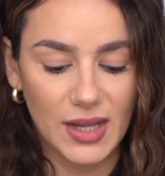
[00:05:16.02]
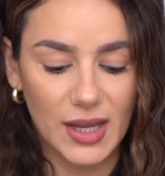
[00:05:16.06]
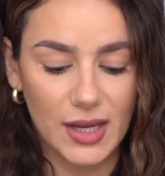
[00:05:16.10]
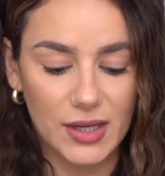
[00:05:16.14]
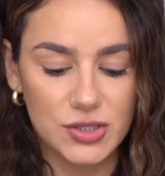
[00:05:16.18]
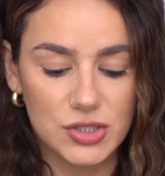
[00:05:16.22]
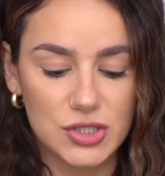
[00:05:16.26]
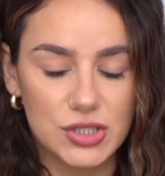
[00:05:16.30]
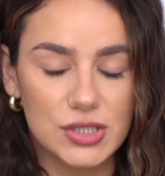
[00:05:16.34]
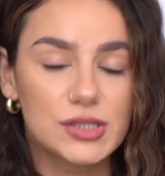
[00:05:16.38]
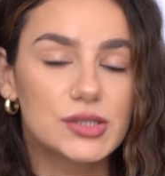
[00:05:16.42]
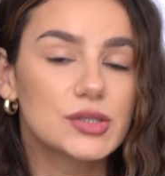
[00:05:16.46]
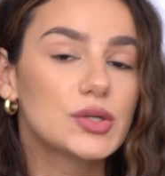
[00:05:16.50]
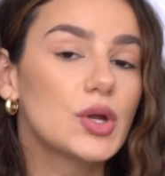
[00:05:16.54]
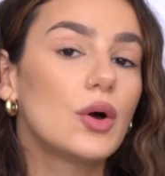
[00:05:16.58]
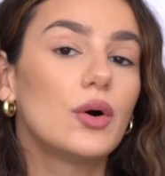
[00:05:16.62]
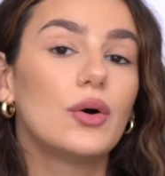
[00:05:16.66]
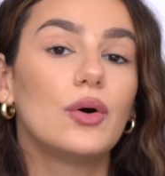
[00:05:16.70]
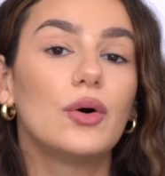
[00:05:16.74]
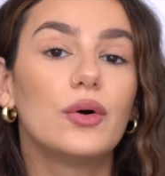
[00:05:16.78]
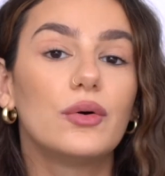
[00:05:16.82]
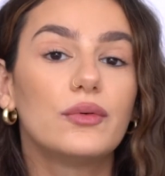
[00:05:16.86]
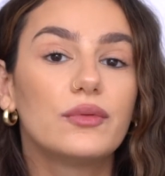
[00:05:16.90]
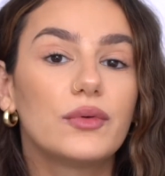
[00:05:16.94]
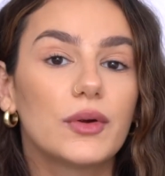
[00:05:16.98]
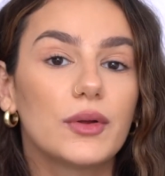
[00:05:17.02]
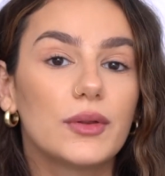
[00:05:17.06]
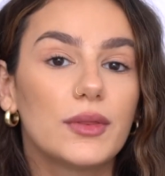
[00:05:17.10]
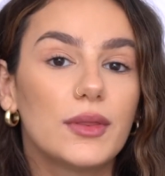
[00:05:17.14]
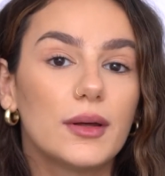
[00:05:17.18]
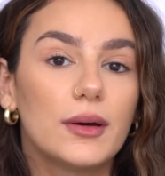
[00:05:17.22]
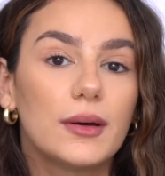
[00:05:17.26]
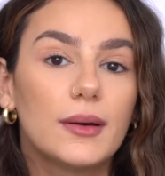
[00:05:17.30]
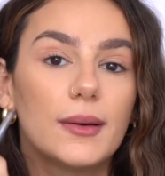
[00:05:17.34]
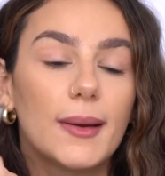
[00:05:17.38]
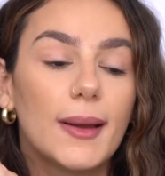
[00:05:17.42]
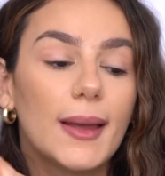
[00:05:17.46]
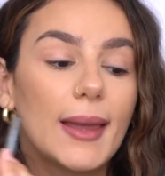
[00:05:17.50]
and just go over
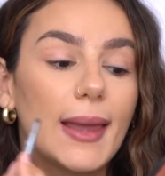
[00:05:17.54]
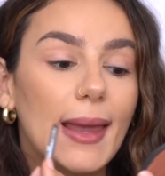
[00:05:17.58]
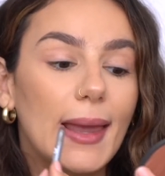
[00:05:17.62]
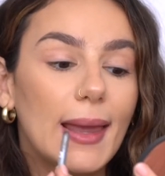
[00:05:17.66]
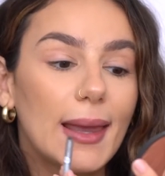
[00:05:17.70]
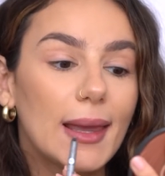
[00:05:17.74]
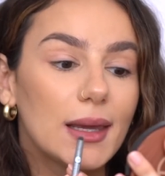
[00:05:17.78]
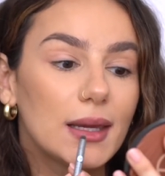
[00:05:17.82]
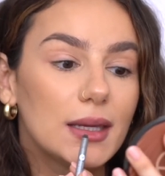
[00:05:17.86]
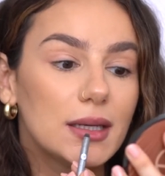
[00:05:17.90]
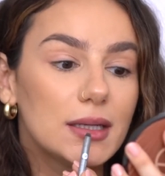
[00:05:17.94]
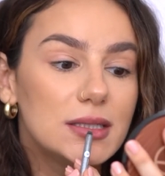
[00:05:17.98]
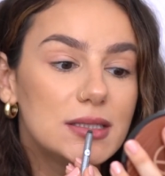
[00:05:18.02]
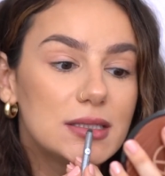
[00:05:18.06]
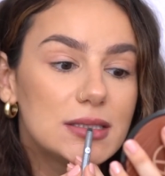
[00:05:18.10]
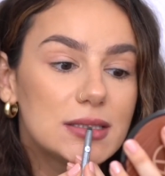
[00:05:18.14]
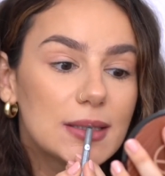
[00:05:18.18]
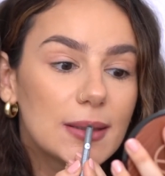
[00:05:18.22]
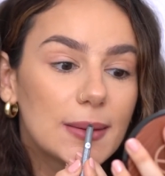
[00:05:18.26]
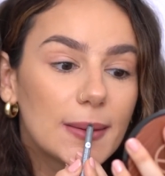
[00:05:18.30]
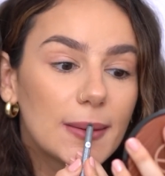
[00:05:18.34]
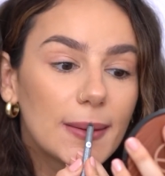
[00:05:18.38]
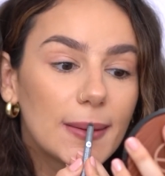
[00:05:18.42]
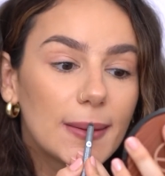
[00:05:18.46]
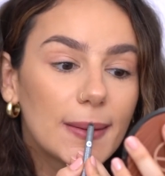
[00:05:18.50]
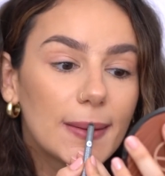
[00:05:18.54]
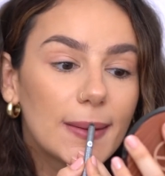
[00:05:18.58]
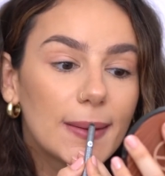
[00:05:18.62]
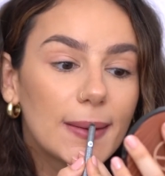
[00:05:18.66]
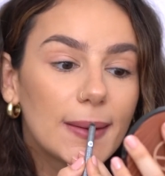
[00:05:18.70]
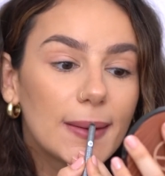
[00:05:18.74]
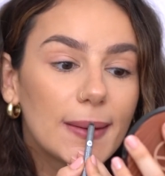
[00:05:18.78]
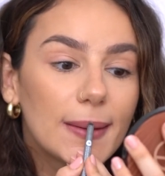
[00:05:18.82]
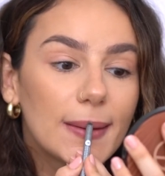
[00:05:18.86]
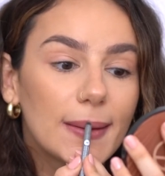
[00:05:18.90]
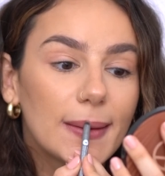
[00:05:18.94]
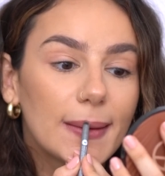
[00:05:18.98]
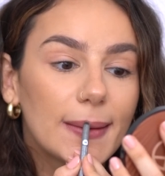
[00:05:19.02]
the edge
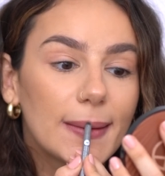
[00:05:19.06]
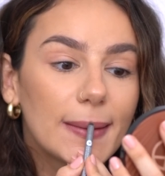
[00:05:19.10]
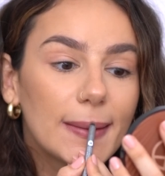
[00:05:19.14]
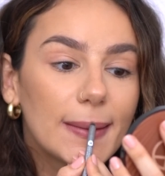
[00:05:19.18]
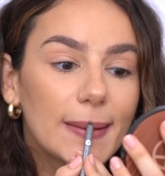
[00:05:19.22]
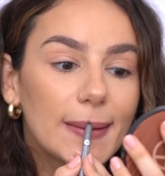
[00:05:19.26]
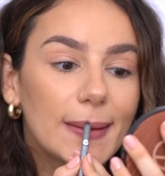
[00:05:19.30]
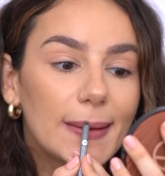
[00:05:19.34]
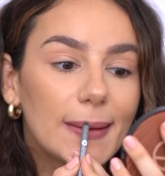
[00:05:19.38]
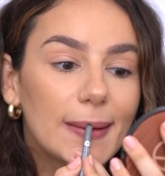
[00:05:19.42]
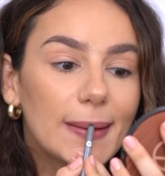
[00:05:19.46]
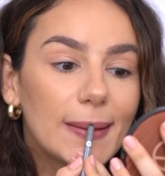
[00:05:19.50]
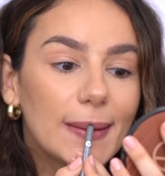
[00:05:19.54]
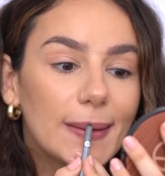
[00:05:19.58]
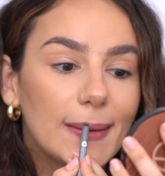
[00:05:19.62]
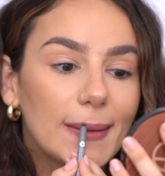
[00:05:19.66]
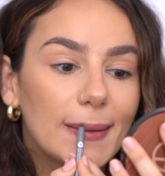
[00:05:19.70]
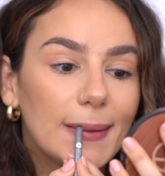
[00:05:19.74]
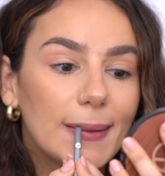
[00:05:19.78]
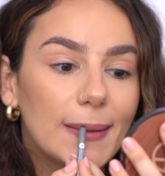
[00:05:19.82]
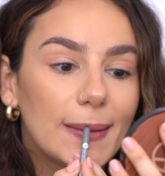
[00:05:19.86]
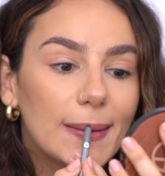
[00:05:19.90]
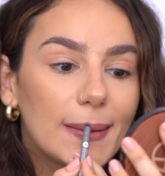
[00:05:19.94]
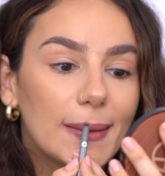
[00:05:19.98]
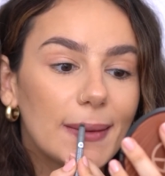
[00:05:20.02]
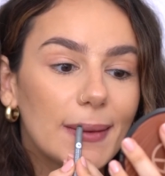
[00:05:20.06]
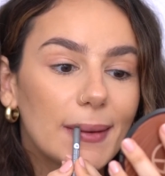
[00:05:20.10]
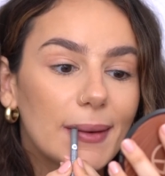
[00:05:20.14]
to